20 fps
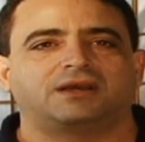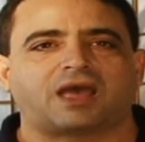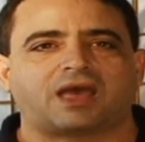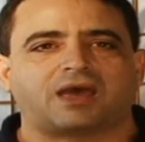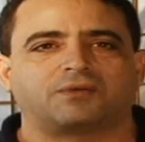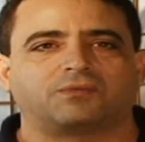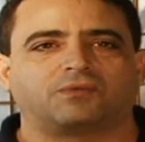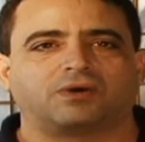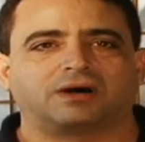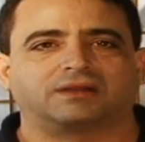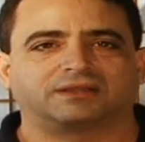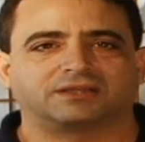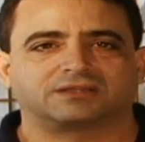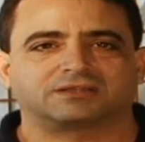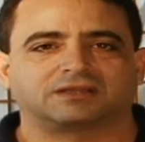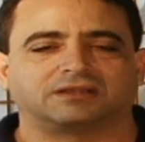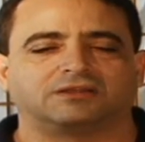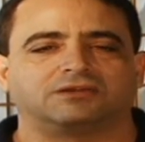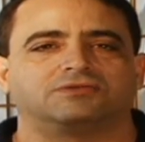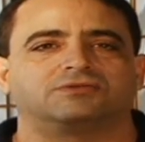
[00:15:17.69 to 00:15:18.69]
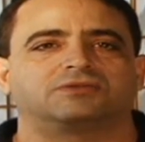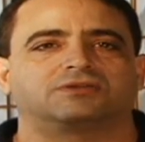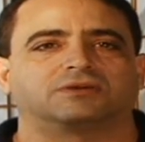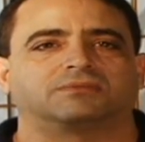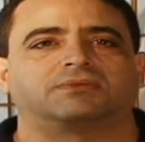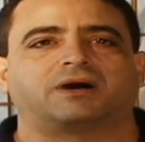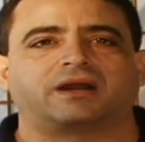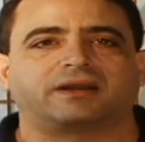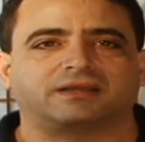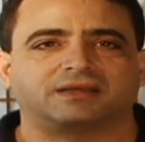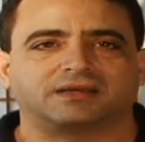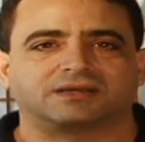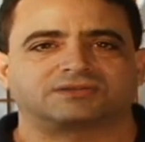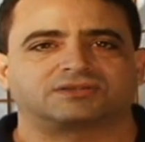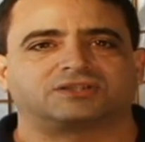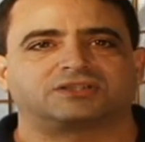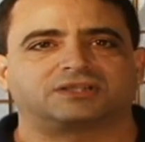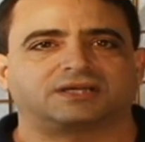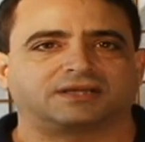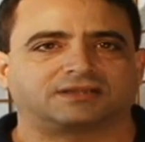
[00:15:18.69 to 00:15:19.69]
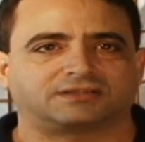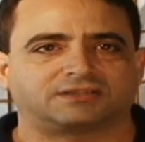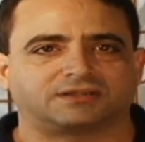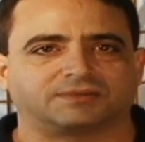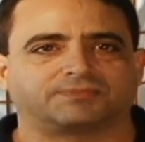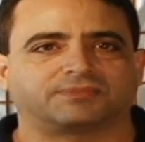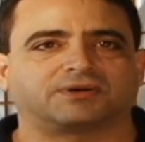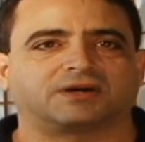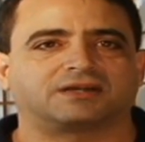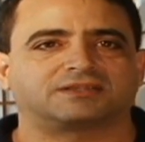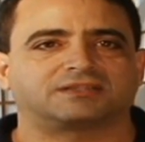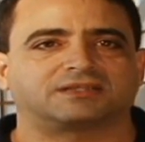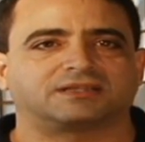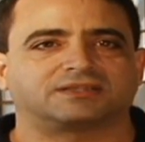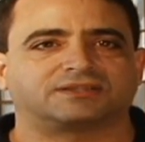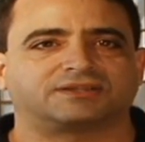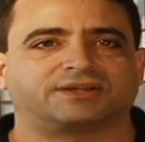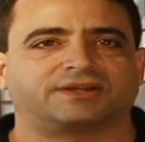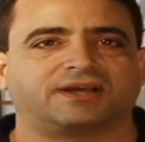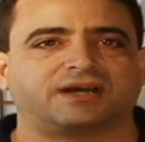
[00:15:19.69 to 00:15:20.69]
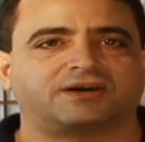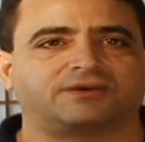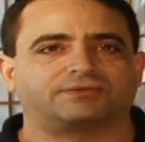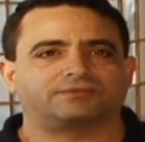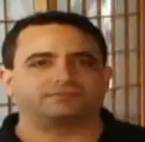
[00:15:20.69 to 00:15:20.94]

and while it's loose, your body has a chance to process it out.